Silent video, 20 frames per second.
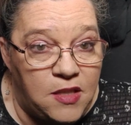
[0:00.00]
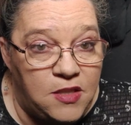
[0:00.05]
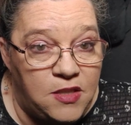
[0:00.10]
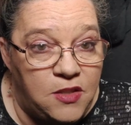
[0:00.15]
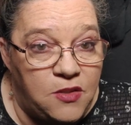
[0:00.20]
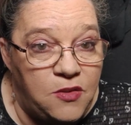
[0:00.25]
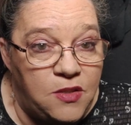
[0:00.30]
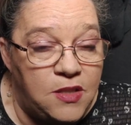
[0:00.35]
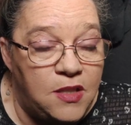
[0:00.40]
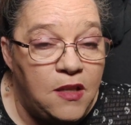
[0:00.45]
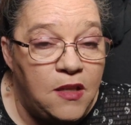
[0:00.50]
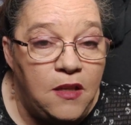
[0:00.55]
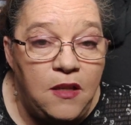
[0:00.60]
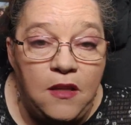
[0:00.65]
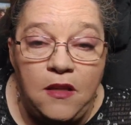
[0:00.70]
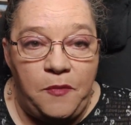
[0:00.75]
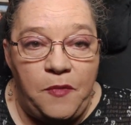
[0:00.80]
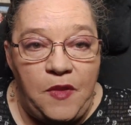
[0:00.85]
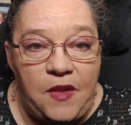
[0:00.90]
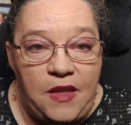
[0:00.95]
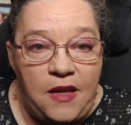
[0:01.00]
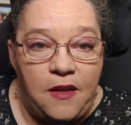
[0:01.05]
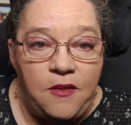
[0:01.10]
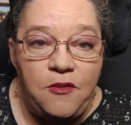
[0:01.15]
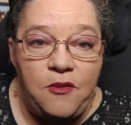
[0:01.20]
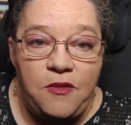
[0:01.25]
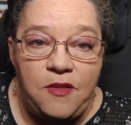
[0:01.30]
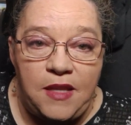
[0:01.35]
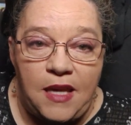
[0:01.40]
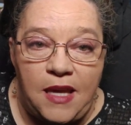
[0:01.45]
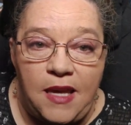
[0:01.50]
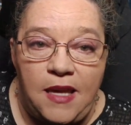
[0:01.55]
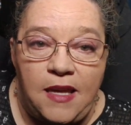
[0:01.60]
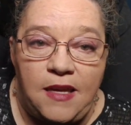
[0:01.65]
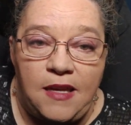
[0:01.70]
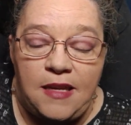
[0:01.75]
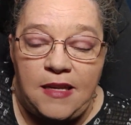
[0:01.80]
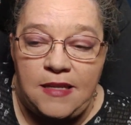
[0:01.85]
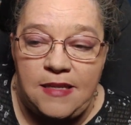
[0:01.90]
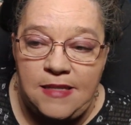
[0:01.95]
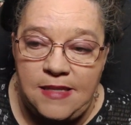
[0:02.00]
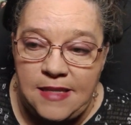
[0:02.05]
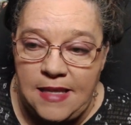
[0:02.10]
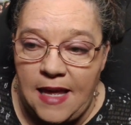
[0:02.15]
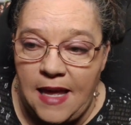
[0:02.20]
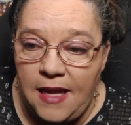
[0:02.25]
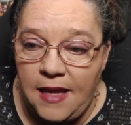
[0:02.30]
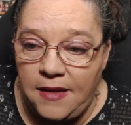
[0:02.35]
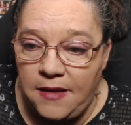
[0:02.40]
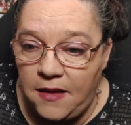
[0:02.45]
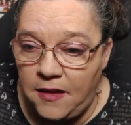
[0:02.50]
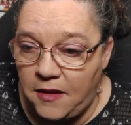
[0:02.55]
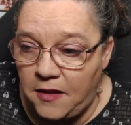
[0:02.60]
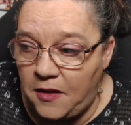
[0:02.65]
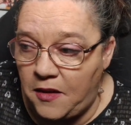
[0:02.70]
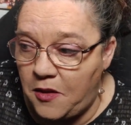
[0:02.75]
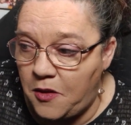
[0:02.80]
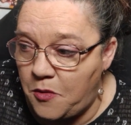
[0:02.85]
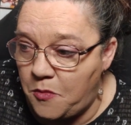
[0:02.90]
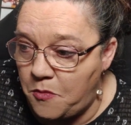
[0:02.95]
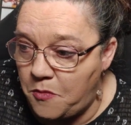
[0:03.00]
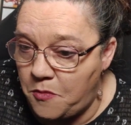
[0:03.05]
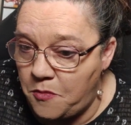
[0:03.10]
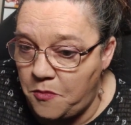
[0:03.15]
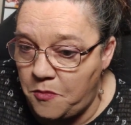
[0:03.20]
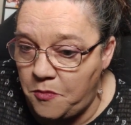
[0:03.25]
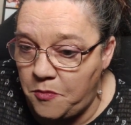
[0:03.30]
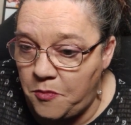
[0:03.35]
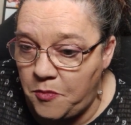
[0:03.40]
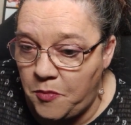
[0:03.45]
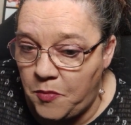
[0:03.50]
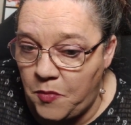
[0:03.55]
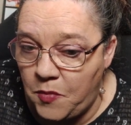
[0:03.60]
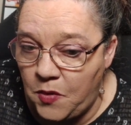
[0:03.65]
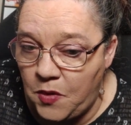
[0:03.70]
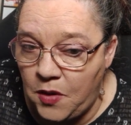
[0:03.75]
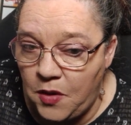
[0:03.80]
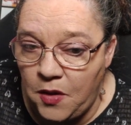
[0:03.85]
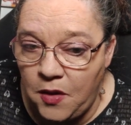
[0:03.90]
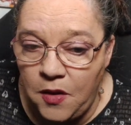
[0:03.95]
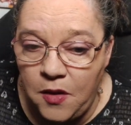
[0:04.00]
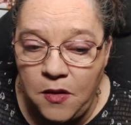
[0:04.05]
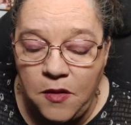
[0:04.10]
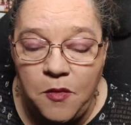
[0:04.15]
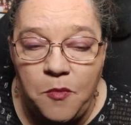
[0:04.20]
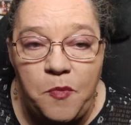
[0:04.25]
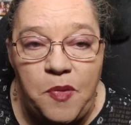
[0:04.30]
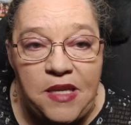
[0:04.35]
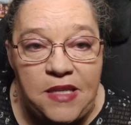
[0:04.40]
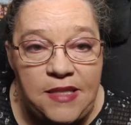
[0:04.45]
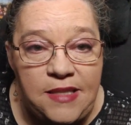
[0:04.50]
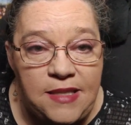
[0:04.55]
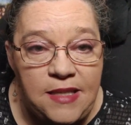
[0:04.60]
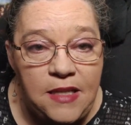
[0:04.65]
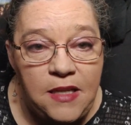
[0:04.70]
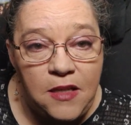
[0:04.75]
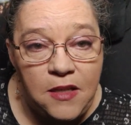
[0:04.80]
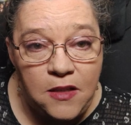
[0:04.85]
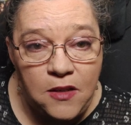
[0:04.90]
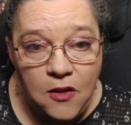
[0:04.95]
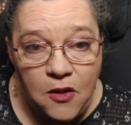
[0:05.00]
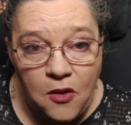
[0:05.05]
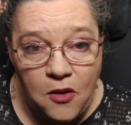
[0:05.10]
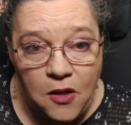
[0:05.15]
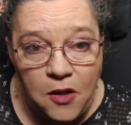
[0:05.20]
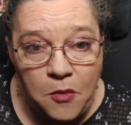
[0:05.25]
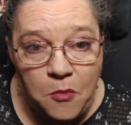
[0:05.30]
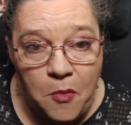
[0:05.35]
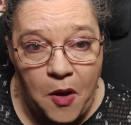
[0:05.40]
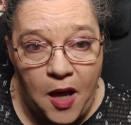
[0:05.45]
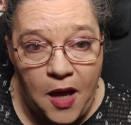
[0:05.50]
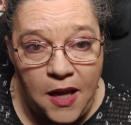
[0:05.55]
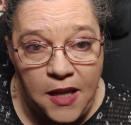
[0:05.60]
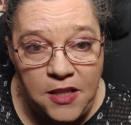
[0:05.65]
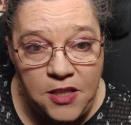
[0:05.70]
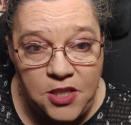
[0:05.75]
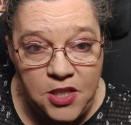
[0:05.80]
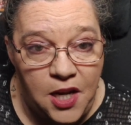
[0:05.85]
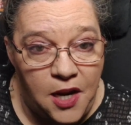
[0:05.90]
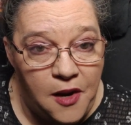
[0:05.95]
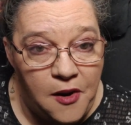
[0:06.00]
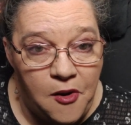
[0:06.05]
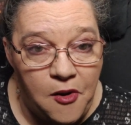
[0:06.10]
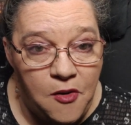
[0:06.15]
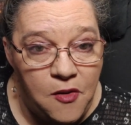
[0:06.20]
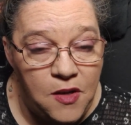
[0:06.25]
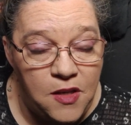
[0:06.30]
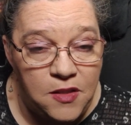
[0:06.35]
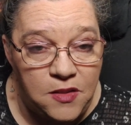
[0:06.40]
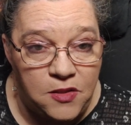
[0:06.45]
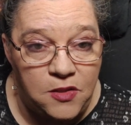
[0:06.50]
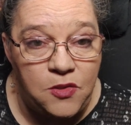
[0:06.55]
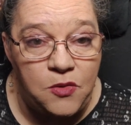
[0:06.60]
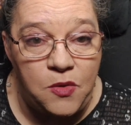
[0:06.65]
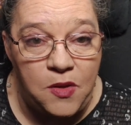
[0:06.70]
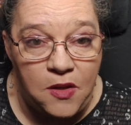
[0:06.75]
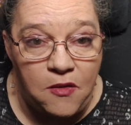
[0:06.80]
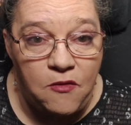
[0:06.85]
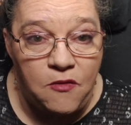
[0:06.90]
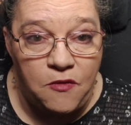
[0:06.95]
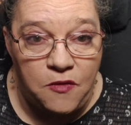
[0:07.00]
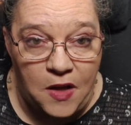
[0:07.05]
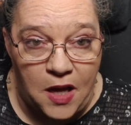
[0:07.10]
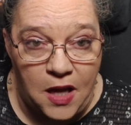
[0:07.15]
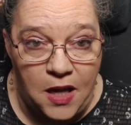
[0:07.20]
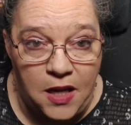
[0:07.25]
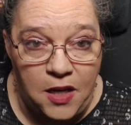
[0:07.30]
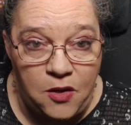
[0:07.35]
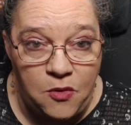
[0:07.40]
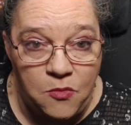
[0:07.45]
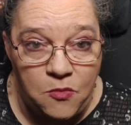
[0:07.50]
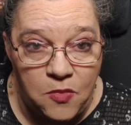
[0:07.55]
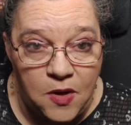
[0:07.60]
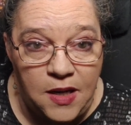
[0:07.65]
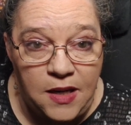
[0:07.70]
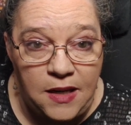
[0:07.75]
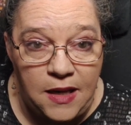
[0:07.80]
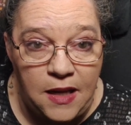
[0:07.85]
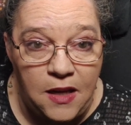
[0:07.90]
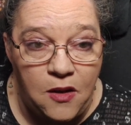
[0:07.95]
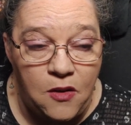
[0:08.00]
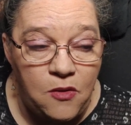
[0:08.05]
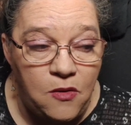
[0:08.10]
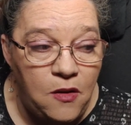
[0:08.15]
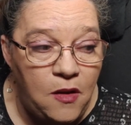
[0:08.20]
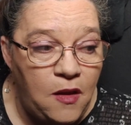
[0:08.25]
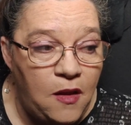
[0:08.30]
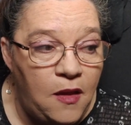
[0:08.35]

issues. The other thing is that the piston on my chair is doing fine right now,